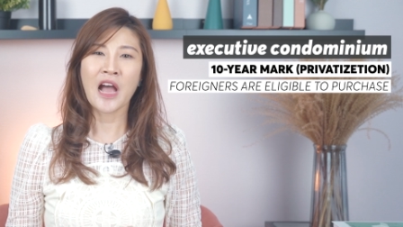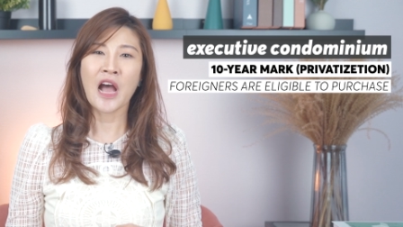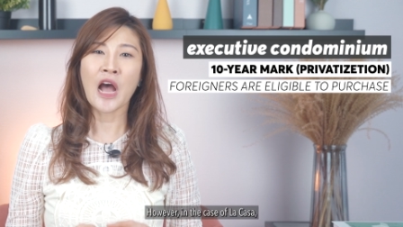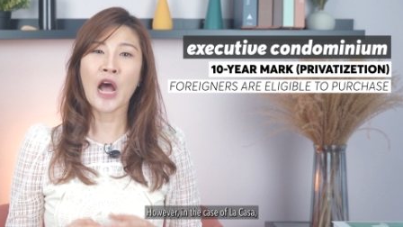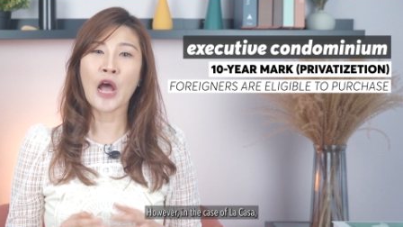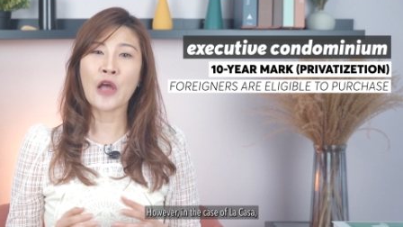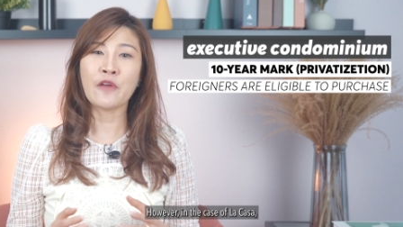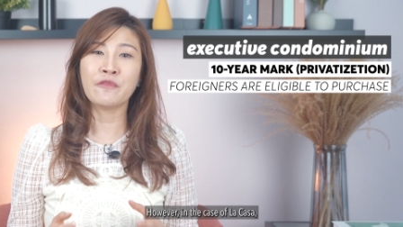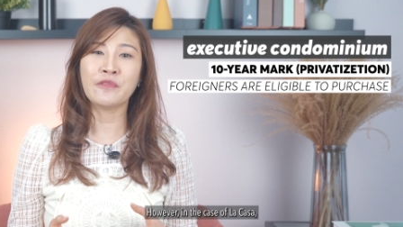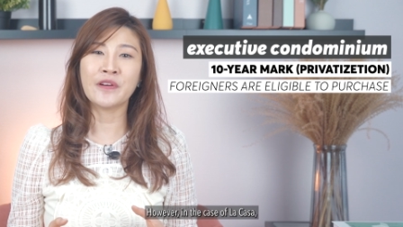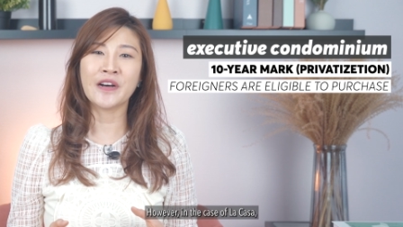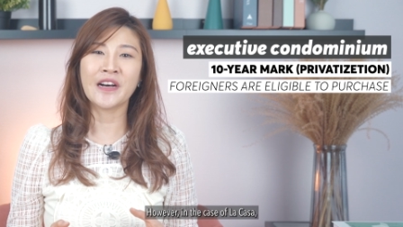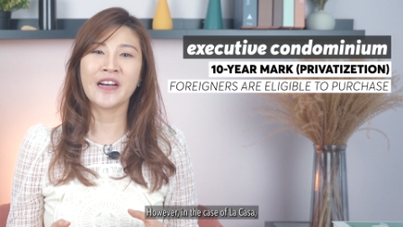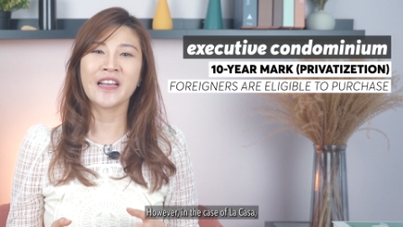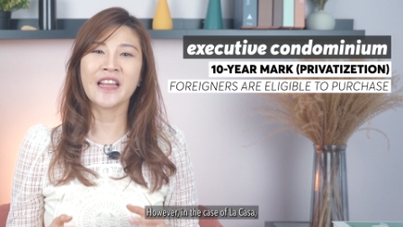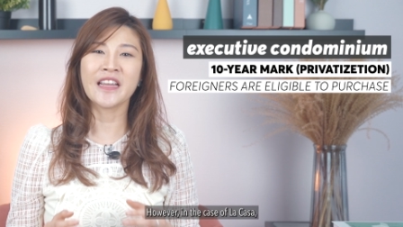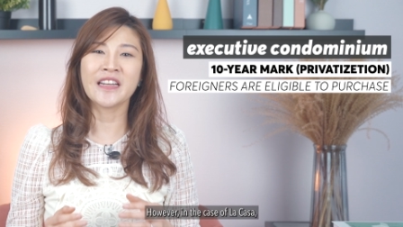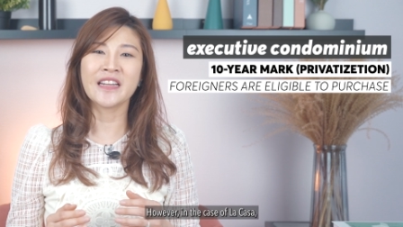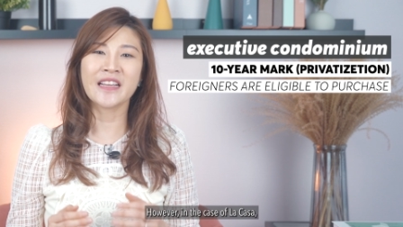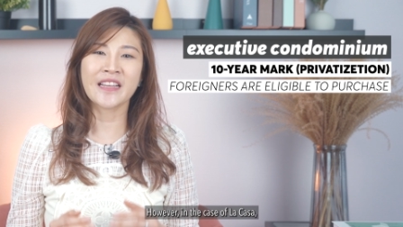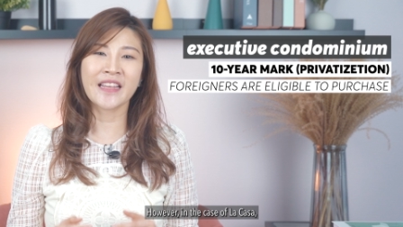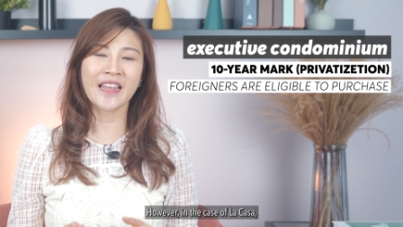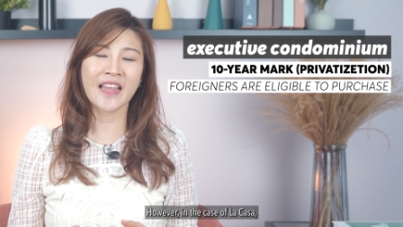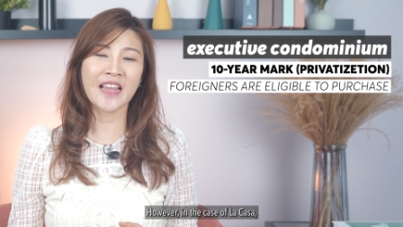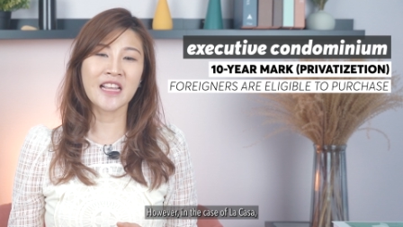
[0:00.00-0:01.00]
However, in
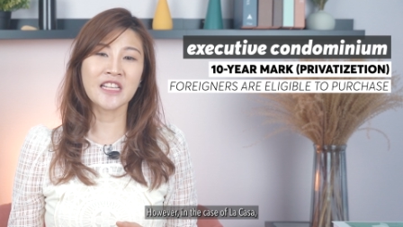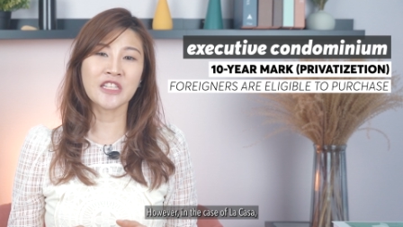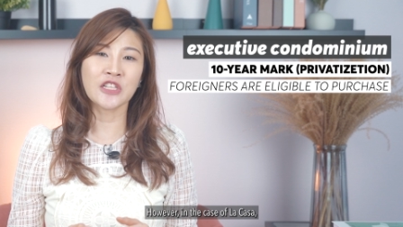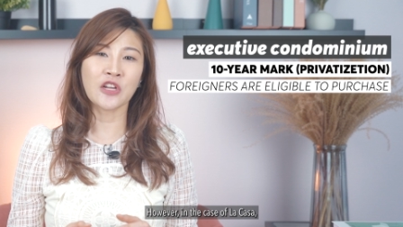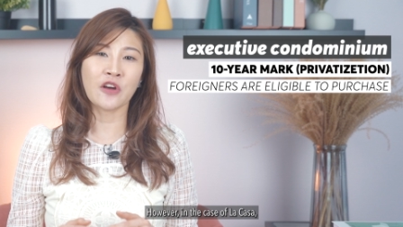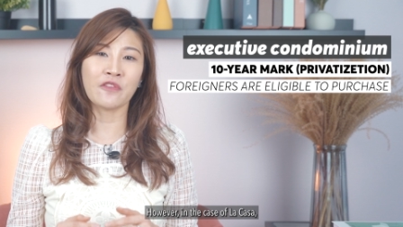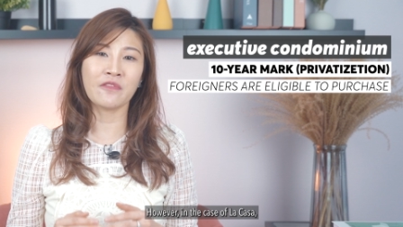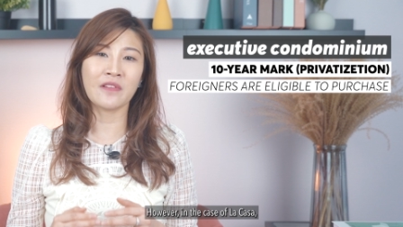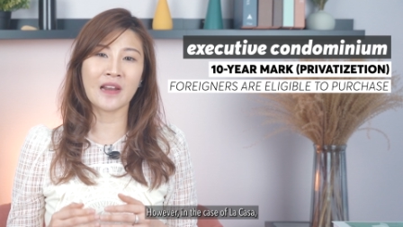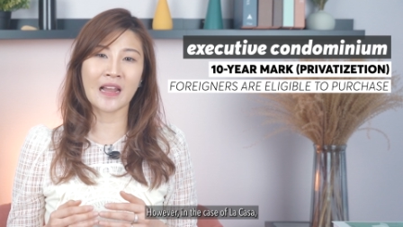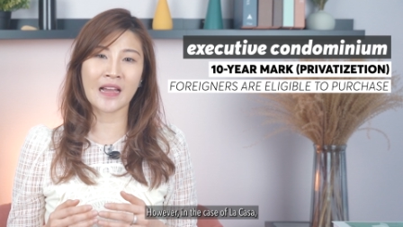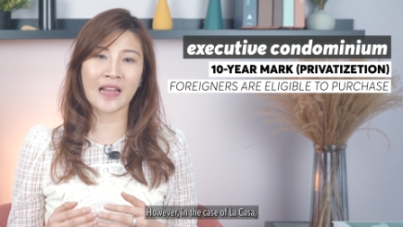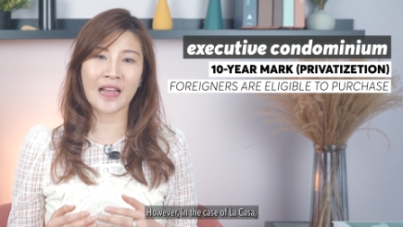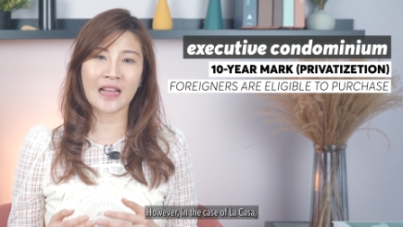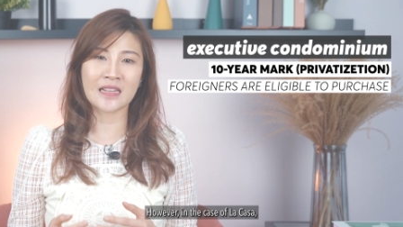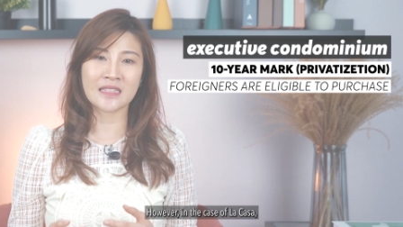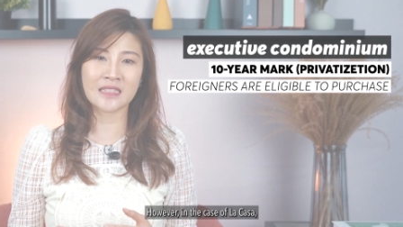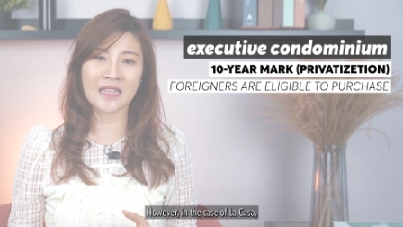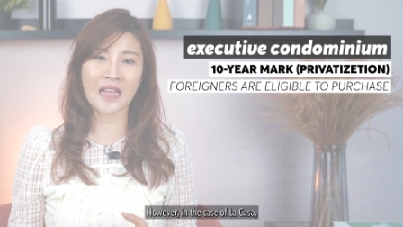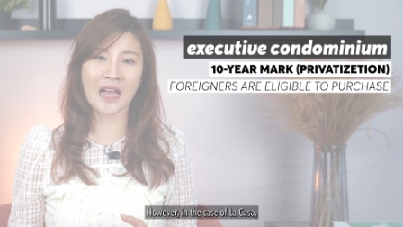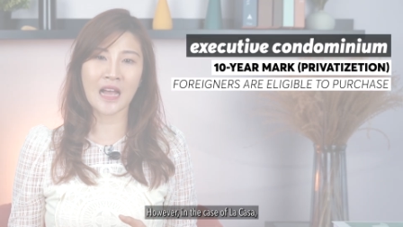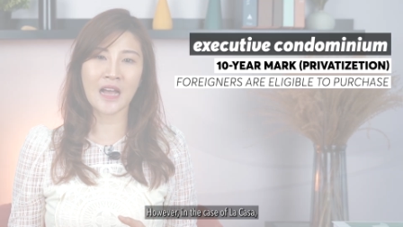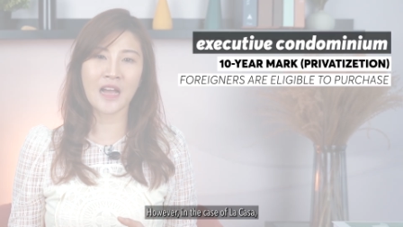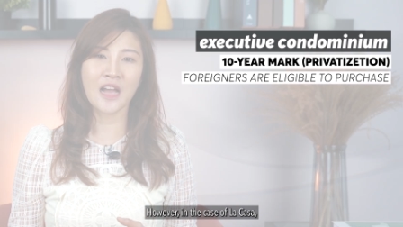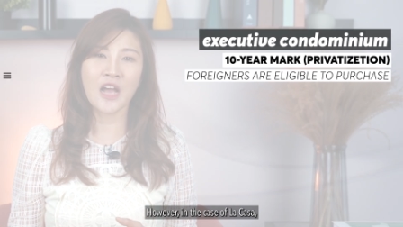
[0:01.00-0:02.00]
the case of La
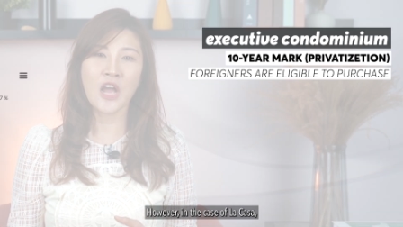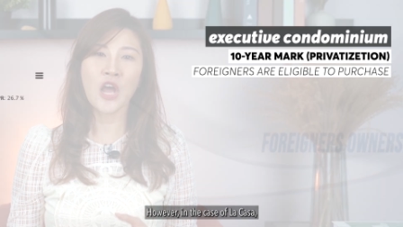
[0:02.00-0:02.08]
Casa,